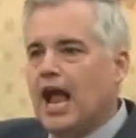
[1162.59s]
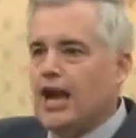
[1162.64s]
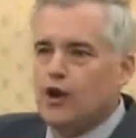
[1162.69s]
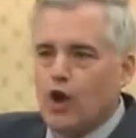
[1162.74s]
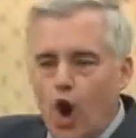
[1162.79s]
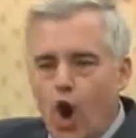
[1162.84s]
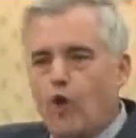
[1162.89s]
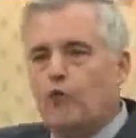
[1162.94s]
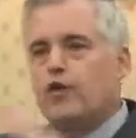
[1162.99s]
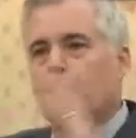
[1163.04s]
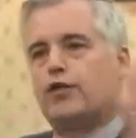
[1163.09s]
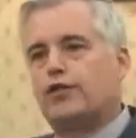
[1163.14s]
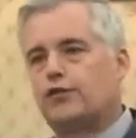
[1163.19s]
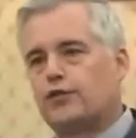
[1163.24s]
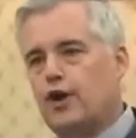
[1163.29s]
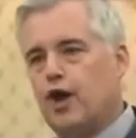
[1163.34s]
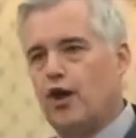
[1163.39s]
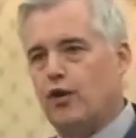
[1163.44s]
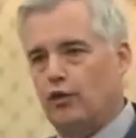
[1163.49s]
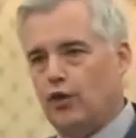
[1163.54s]
and
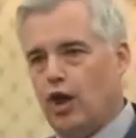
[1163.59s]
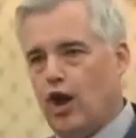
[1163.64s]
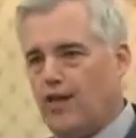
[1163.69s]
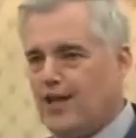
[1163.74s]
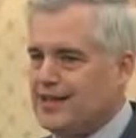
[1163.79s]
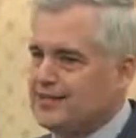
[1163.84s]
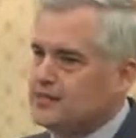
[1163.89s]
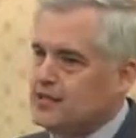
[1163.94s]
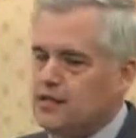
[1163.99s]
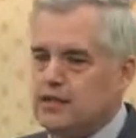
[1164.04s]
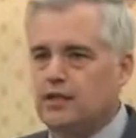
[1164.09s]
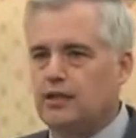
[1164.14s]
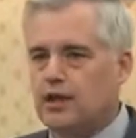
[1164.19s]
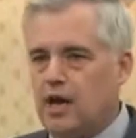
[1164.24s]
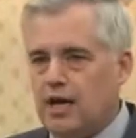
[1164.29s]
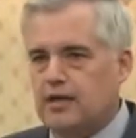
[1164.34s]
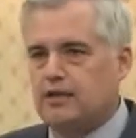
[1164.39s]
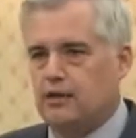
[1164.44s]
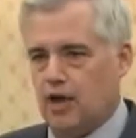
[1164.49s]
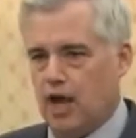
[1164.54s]
overthrow law. That's
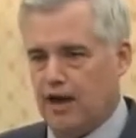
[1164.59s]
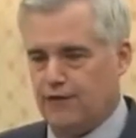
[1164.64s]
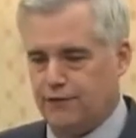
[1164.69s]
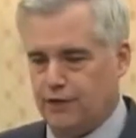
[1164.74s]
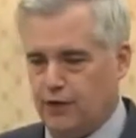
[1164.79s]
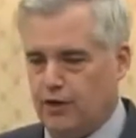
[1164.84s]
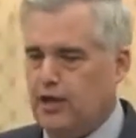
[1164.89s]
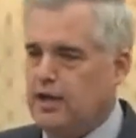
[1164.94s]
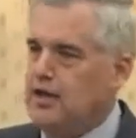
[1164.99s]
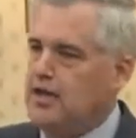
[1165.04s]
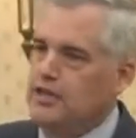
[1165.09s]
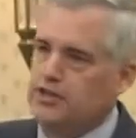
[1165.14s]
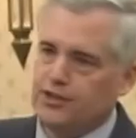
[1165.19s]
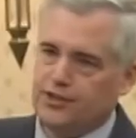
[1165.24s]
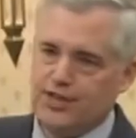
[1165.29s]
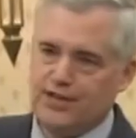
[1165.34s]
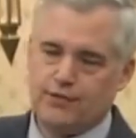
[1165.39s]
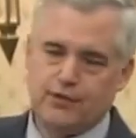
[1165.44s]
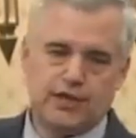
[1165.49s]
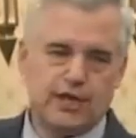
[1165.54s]
unlawful.
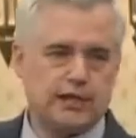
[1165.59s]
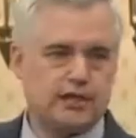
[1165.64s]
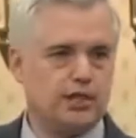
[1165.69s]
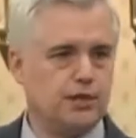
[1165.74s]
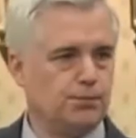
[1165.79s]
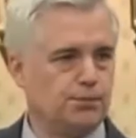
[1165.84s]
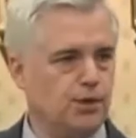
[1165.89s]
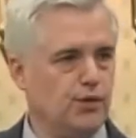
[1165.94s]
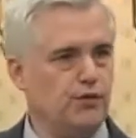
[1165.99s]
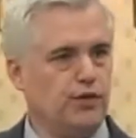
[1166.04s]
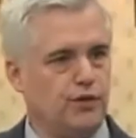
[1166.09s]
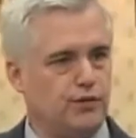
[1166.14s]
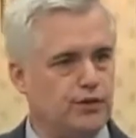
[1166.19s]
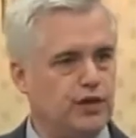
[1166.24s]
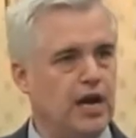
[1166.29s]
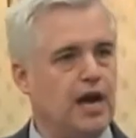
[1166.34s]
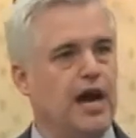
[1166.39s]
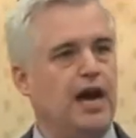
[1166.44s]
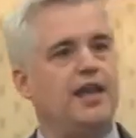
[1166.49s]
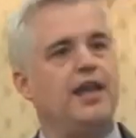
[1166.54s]
You'll never get the approval of
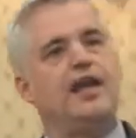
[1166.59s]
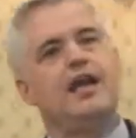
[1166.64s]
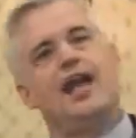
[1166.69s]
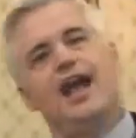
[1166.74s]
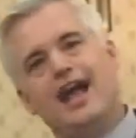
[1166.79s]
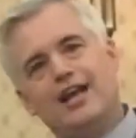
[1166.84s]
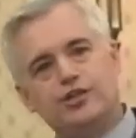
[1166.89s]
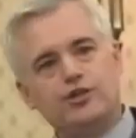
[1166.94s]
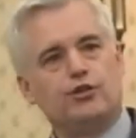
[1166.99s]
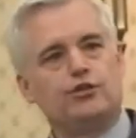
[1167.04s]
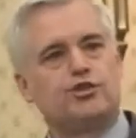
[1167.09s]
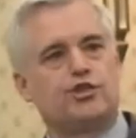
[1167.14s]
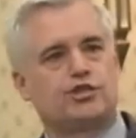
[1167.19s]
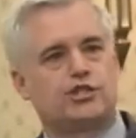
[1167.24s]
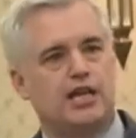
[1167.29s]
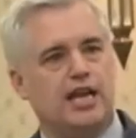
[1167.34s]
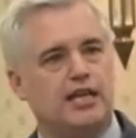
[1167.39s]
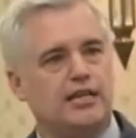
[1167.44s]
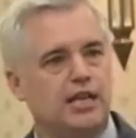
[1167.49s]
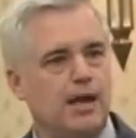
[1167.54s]
God, and you'll
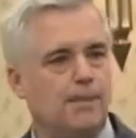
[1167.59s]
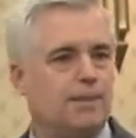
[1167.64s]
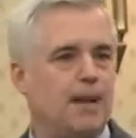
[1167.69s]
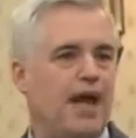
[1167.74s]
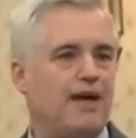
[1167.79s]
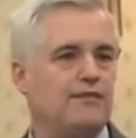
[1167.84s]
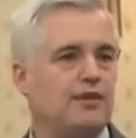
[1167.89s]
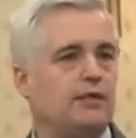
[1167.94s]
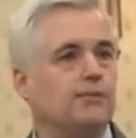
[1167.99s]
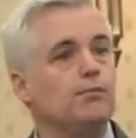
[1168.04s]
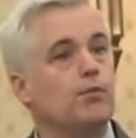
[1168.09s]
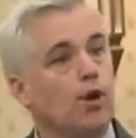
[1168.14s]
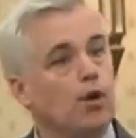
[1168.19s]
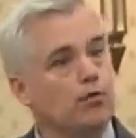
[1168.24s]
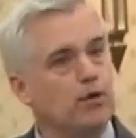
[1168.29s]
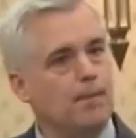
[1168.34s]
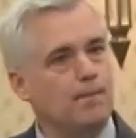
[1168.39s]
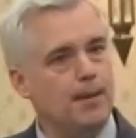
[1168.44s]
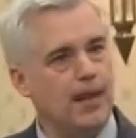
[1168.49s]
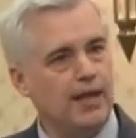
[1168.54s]
just end up having
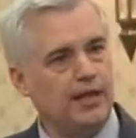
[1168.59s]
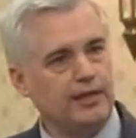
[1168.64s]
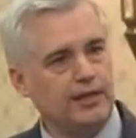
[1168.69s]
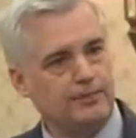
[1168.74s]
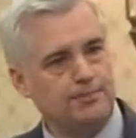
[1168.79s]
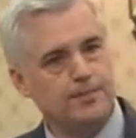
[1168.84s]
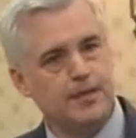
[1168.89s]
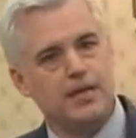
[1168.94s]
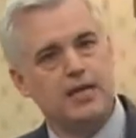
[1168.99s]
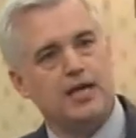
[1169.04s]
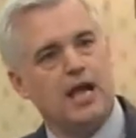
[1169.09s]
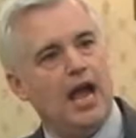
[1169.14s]
more rebellion.